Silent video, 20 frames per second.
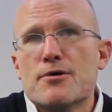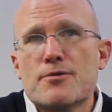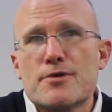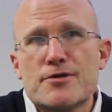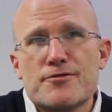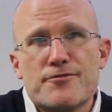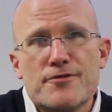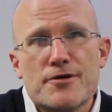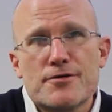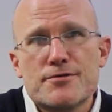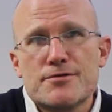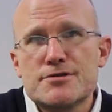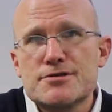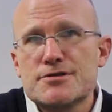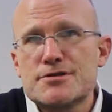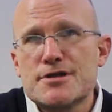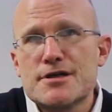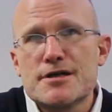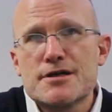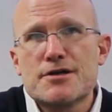With
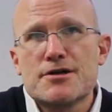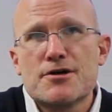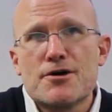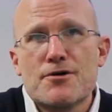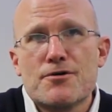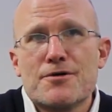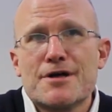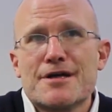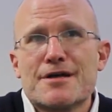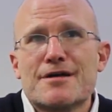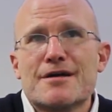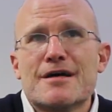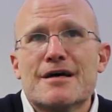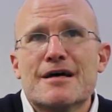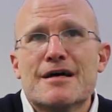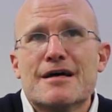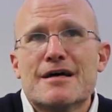folks going,